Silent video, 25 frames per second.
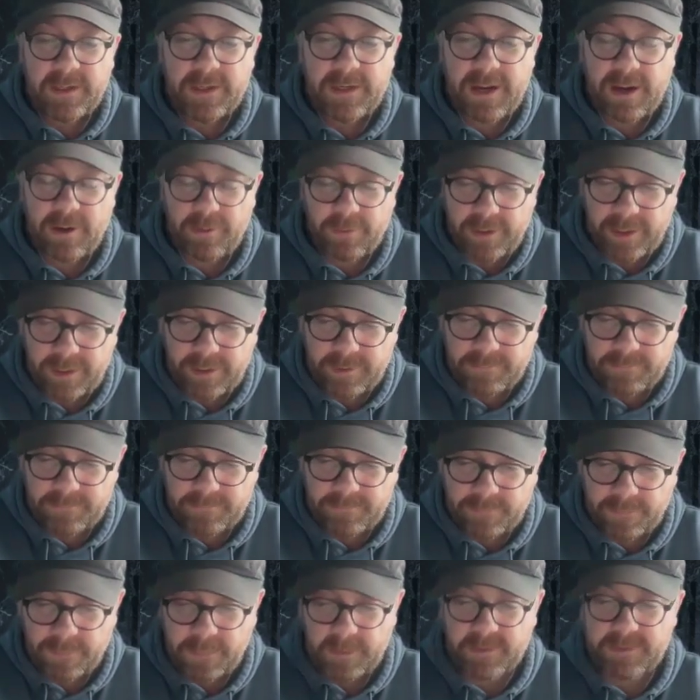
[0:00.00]
"Now then,"
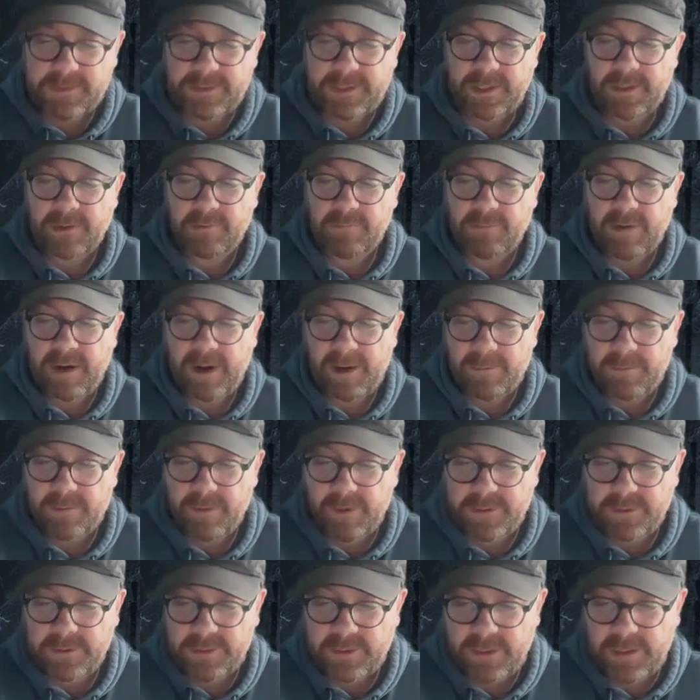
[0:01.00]
said the Rat
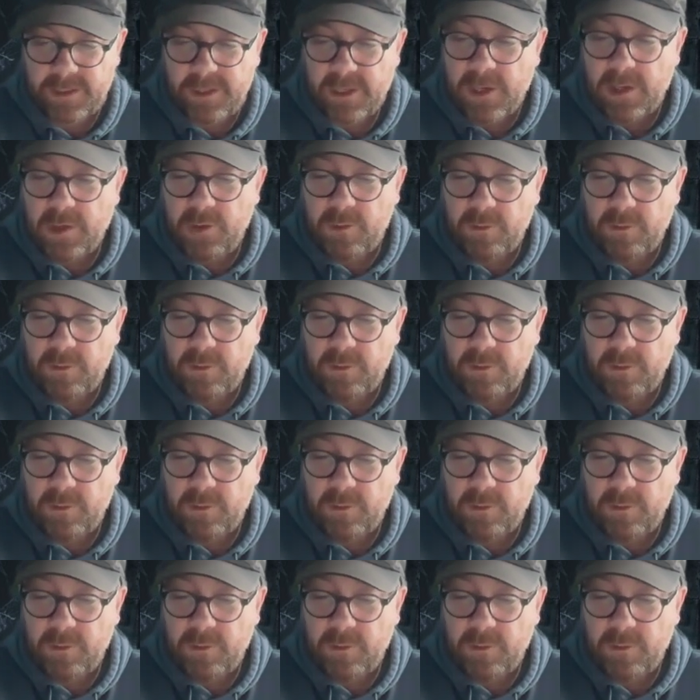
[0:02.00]
presently,